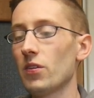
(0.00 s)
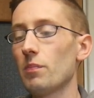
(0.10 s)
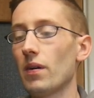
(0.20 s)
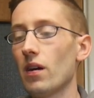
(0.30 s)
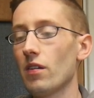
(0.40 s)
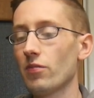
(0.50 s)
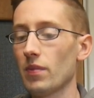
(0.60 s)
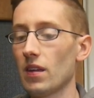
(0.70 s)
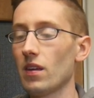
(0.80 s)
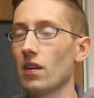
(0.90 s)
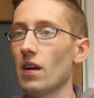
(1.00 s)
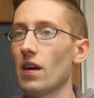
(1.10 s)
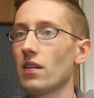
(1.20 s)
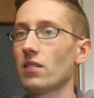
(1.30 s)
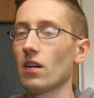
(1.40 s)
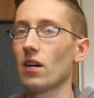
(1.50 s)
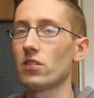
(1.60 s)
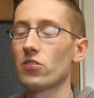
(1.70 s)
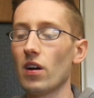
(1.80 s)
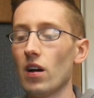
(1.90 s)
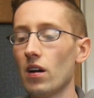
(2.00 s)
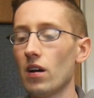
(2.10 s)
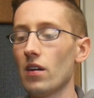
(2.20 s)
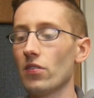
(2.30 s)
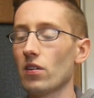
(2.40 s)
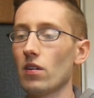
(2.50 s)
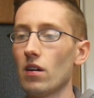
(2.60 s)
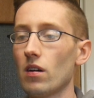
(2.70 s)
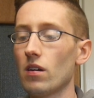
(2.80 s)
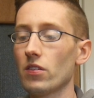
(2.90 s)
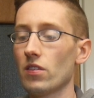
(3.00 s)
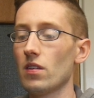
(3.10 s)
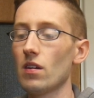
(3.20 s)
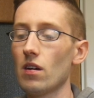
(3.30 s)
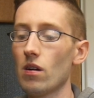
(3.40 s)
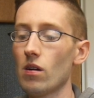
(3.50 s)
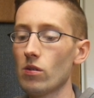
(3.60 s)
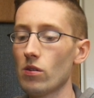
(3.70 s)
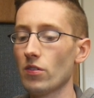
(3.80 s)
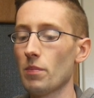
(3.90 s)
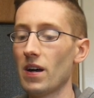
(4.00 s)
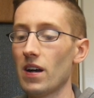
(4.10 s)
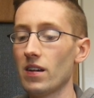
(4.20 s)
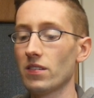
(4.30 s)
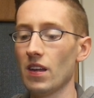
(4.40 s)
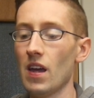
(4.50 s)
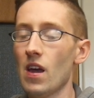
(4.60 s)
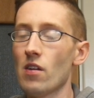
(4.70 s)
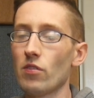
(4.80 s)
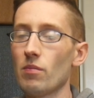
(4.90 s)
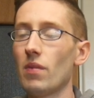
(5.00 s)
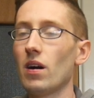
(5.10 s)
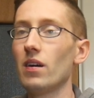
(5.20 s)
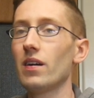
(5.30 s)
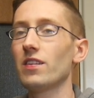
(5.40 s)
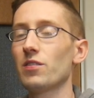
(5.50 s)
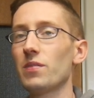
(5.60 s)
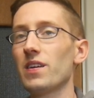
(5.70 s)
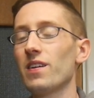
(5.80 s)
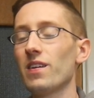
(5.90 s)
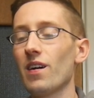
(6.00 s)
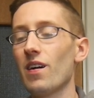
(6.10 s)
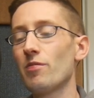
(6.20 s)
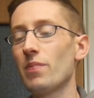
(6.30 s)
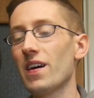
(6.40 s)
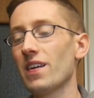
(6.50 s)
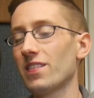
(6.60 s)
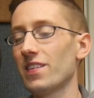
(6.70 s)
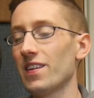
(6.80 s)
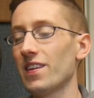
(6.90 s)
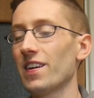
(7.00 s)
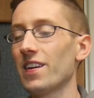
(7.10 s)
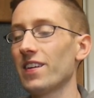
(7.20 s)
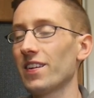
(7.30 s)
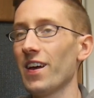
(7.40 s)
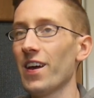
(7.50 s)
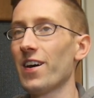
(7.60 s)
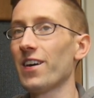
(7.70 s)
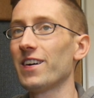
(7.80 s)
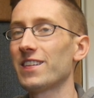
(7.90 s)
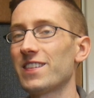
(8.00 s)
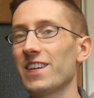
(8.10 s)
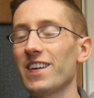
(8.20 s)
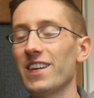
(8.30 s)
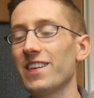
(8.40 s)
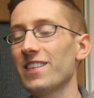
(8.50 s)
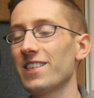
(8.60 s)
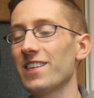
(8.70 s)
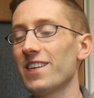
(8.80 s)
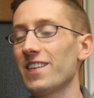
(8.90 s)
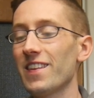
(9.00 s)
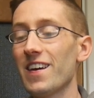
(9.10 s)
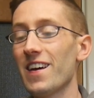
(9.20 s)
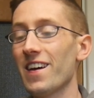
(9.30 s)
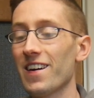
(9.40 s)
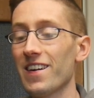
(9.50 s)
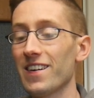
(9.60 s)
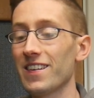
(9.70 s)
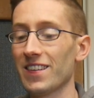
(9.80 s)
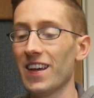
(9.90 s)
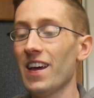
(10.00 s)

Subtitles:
Above me as I drive across the overpass reminds me of Betty and her chickens in their heart.